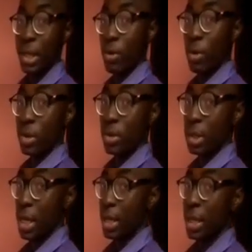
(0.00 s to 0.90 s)
equals to
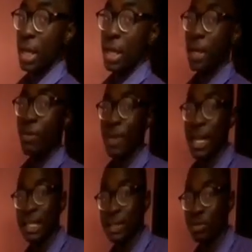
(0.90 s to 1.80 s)
sign,
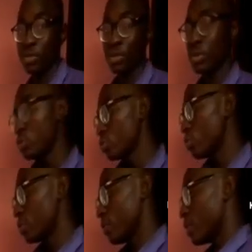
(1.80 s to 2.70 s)
equivalent to 2
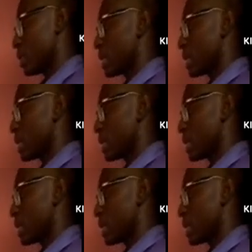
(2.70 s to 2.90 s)
mod 4.